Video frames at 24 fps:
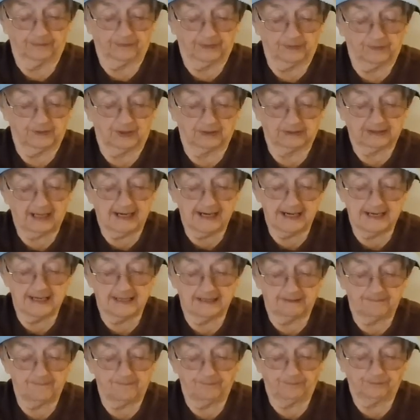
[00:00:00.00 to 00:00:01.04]
The
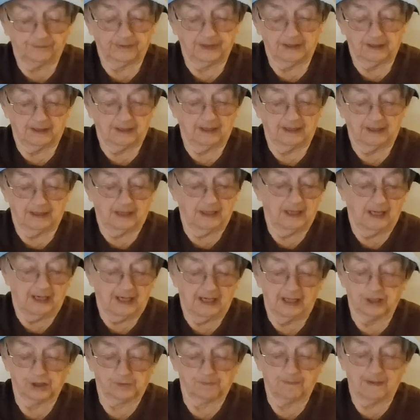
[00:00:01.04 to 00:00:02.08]
town
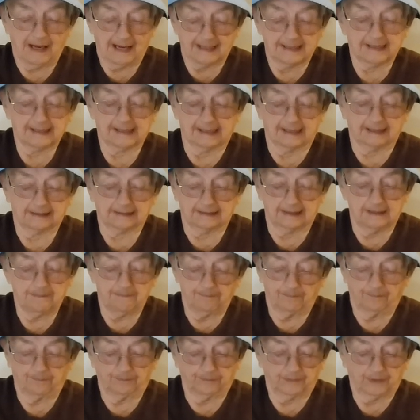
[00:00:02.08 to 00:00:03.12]
is bisected
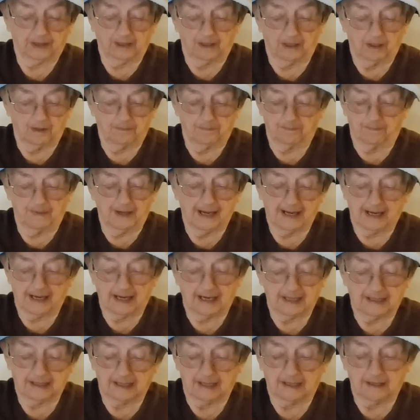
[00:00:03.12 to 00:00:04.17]
by
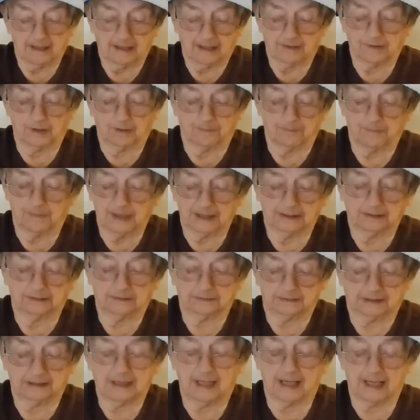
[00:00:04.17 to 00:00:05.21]
the Middle
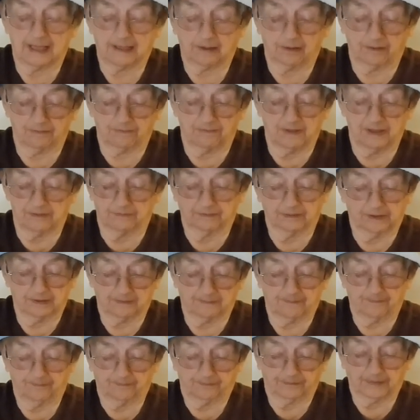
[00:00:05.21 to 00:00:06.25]
Tiger River,
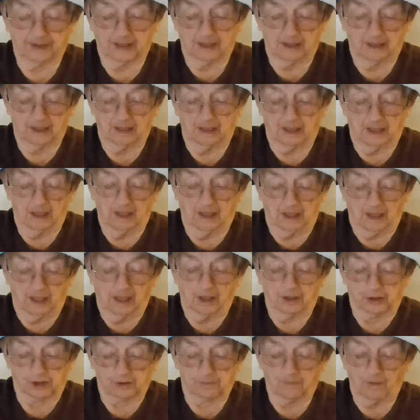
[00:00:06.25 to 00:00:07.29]

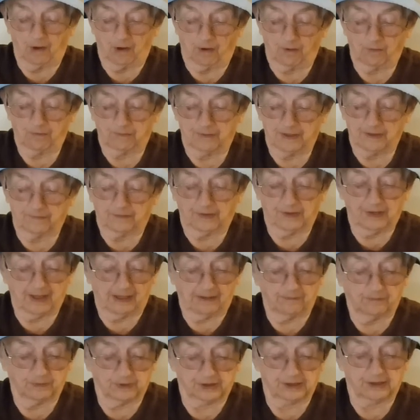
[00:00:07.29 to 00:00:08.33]
a small river
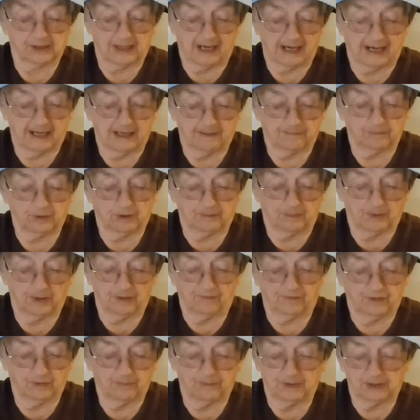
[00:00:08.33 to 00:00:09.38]
that was dammed above
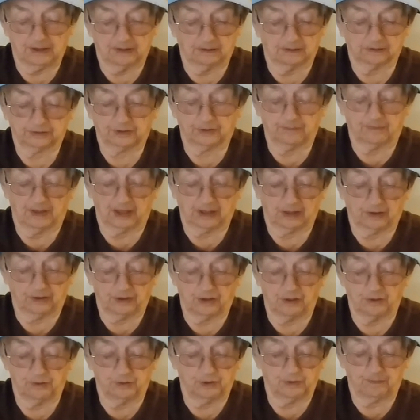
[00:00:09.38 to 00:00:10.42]
the mill to make a
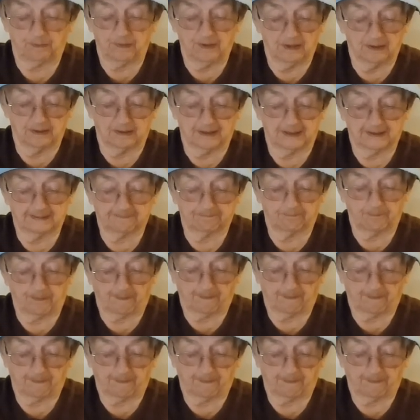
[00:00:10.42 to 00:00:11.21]
huge pond.